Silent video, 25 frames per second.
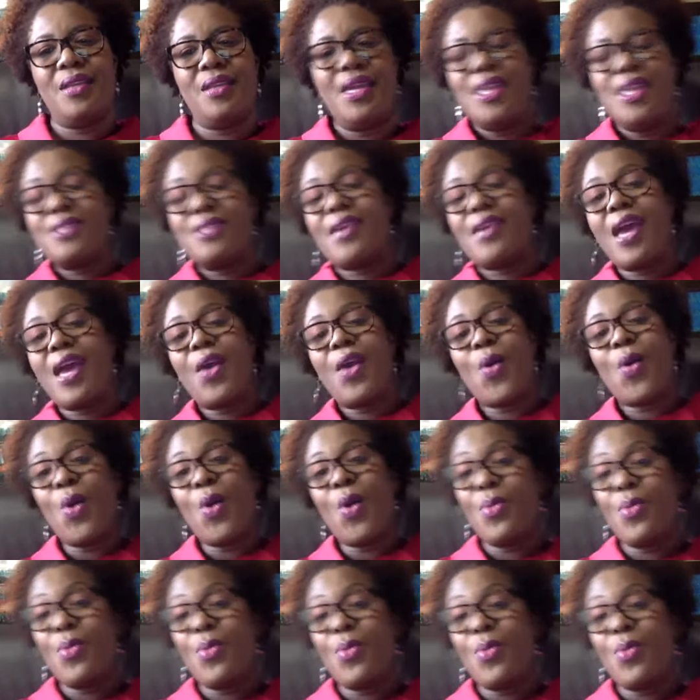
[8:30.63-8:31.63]
So I hope
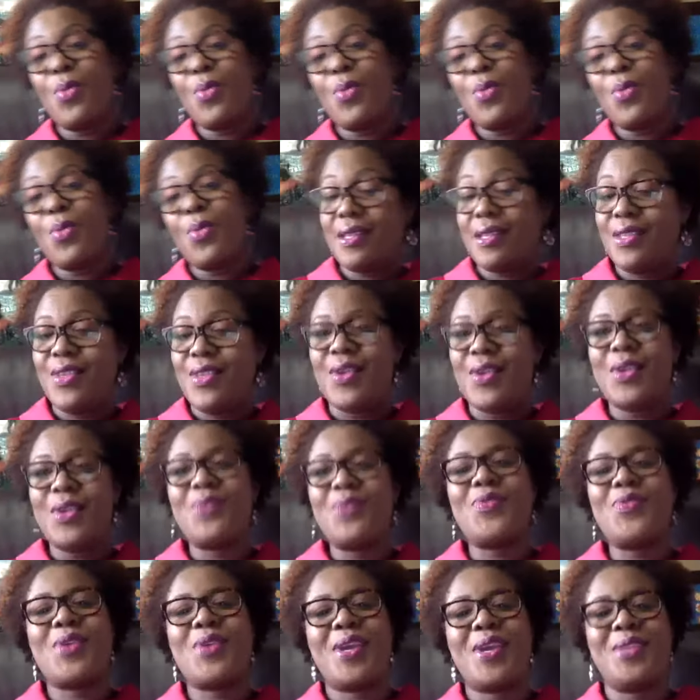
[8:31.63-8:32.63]
that none of
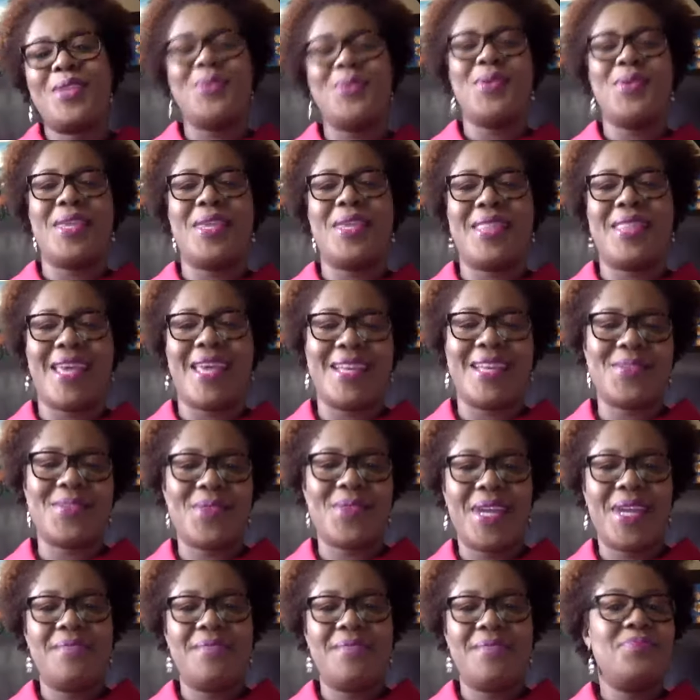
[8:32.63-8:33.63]
you are doing that,
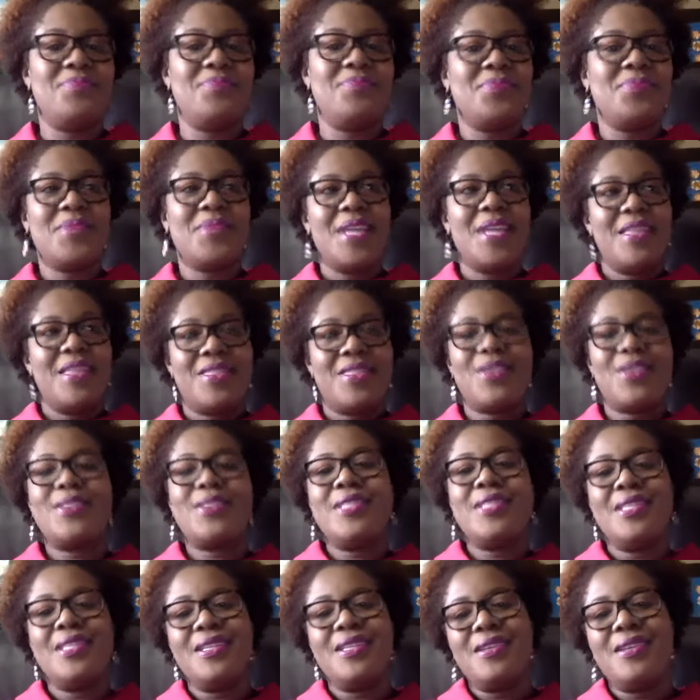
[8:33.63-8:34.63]
right? 13
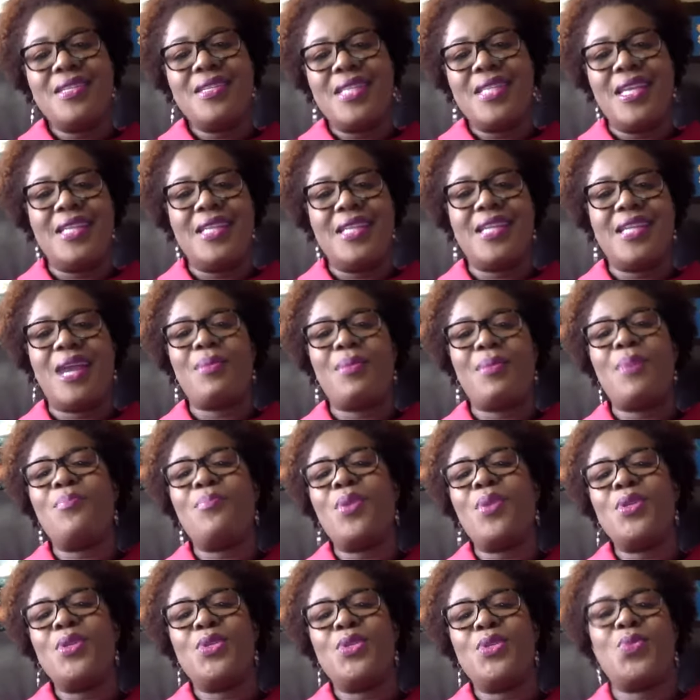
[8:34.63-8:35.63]
years later, I'm a much
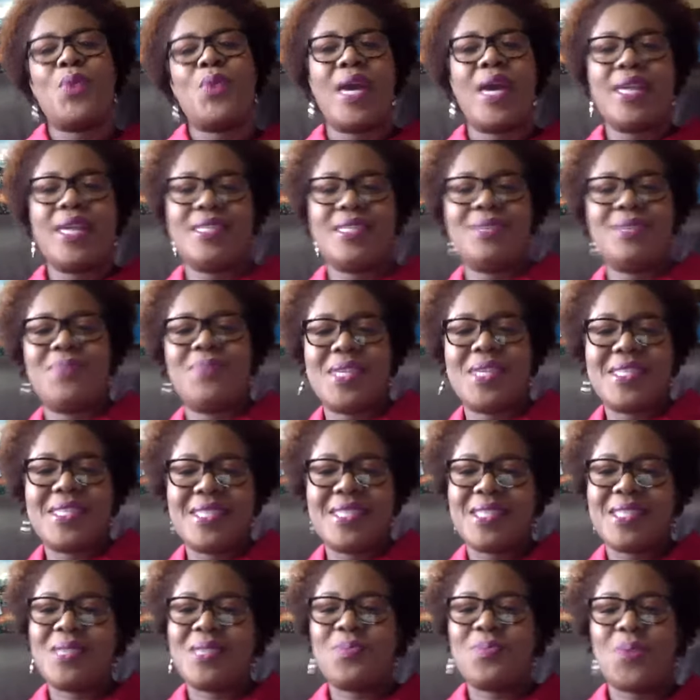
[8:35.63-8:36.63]
wiser
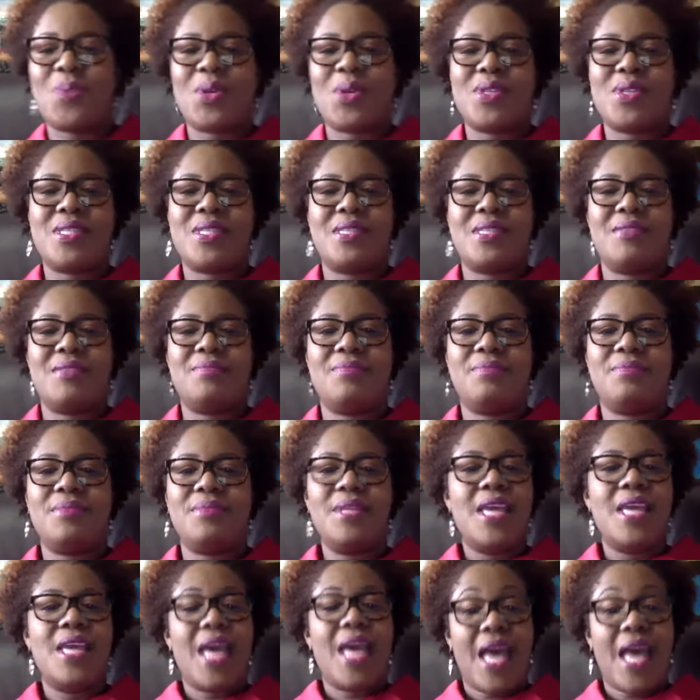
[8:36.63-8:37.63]
business person.
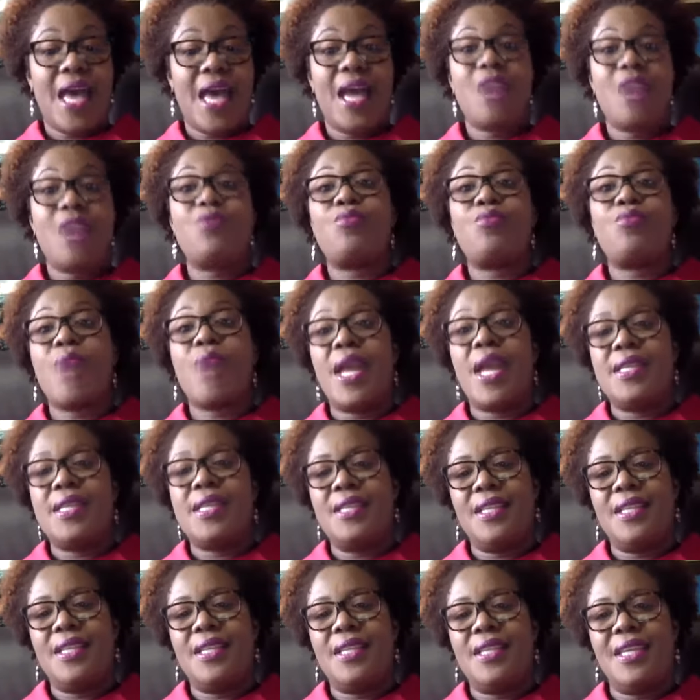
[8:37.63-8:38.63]
I write an
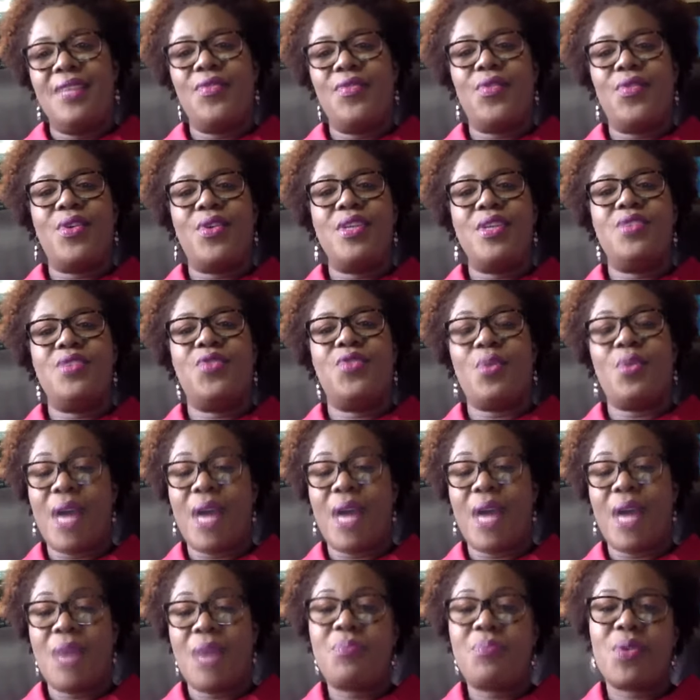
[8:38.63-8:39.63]
invoice for
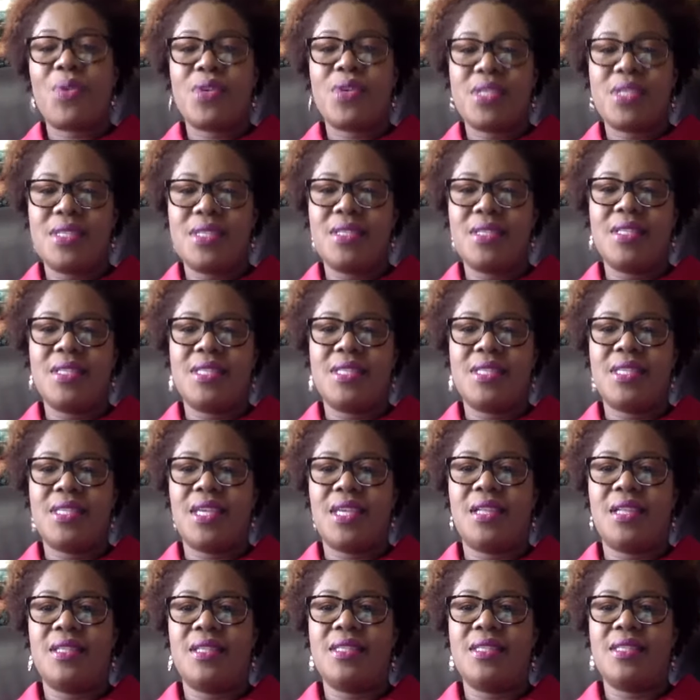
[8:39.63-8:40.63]
my personal
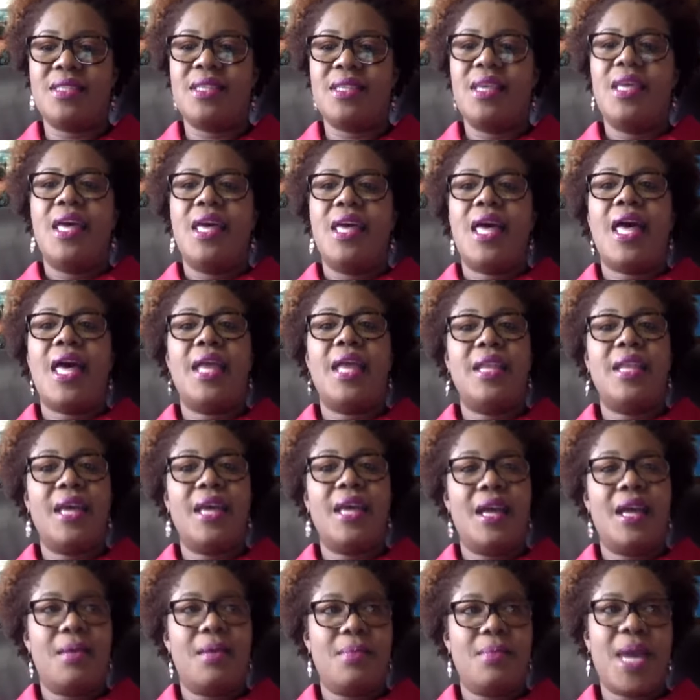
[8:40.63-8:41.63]
sales, and
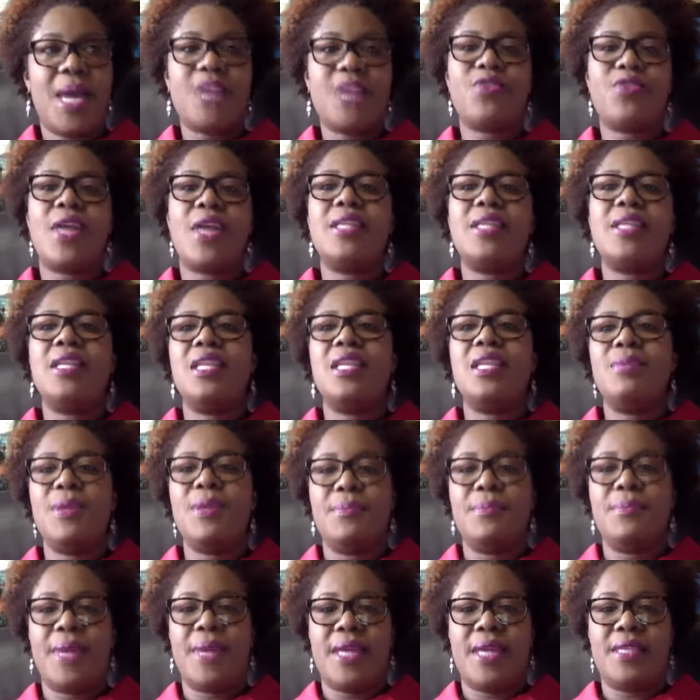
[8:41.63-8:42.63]
I try to limit
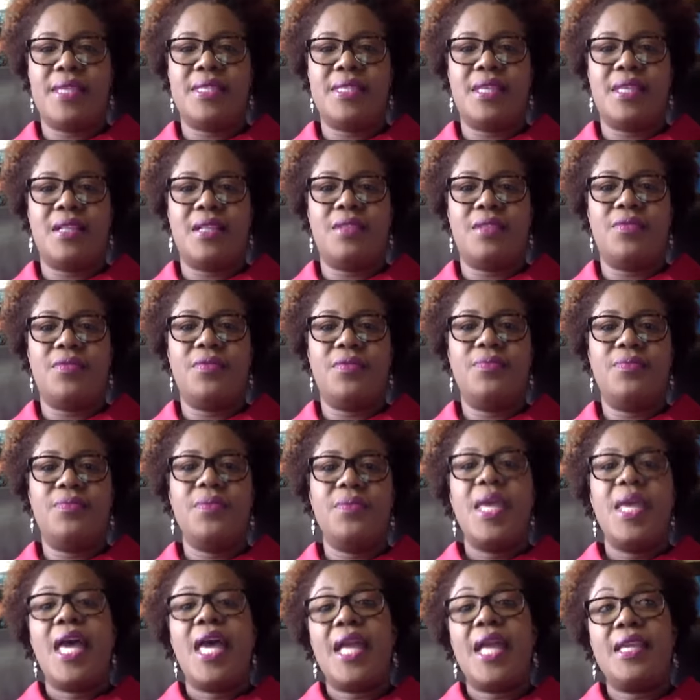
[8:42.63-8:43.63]
myself.
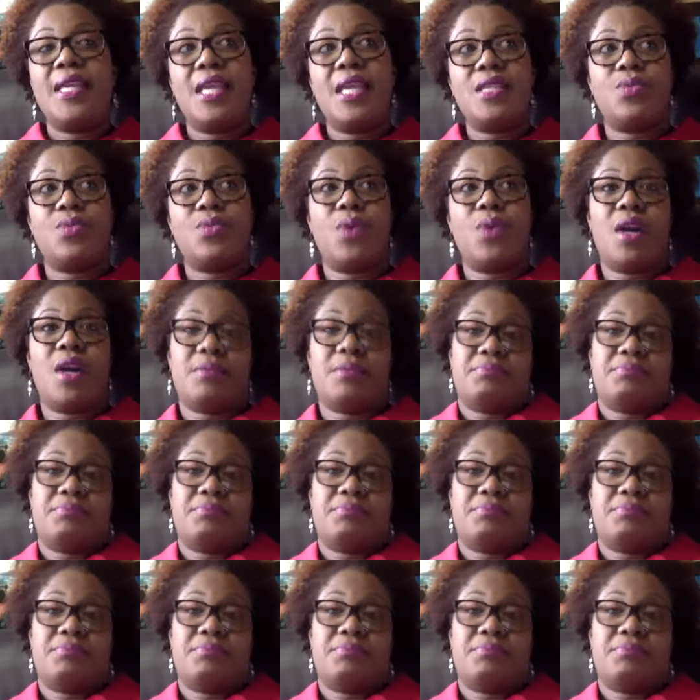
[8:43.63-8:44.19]
And guess what?